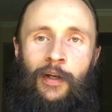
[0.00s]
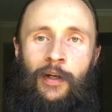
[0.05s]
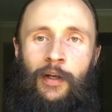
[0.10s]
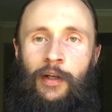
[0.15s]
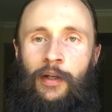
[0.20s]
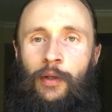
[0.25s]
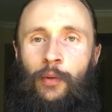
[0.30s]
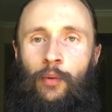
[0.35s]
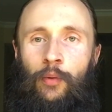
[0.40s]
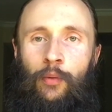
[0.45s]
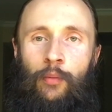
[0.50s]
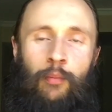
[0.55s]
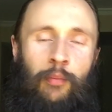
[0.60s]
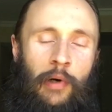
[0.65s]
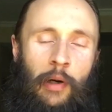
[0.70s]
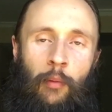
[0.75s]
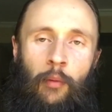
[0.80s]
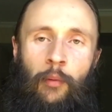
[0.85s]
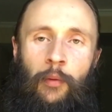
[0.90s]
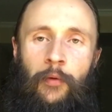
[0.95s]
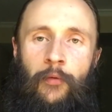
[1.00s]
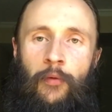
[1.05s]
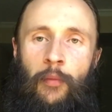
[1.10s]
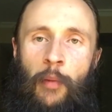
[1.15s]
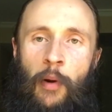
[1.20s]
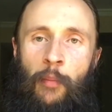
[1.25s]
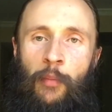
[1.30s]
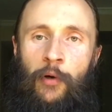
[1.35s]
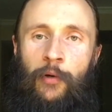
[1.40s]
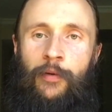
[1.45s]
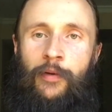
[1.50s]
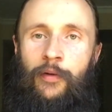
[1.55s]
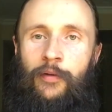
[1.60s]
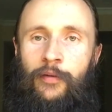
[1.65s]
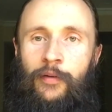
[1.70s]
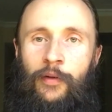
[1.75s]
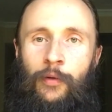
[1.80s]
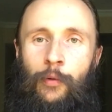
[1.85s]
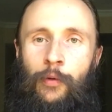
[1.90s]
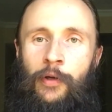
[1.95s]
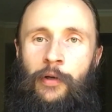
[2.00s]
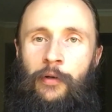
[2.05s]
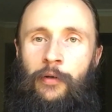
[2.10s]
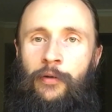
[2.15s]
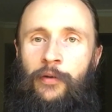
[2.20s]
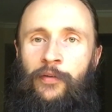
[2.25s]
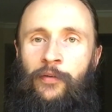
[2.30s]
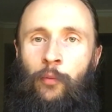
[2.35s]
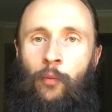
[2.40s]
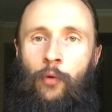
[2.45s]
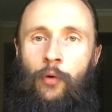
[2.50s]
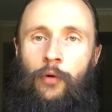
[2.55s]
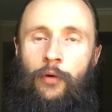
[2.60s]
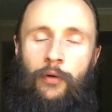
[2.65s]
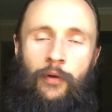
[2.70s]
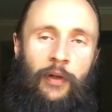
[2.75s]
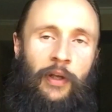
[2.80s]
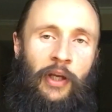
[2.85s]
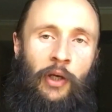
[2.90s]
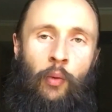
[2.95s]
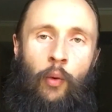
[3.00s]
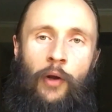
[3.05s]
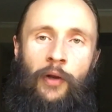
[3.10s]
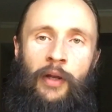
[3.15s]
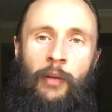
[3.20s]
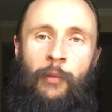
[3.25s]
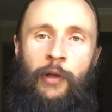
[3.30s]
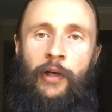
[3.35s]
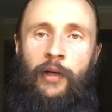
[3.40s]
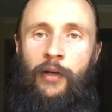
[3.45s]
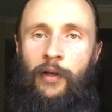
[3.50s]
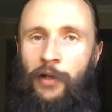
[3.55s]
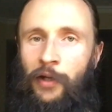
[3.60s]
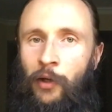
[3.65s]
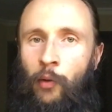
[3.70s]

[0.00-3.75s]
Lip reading: you probably remember that you hear this word equanimity,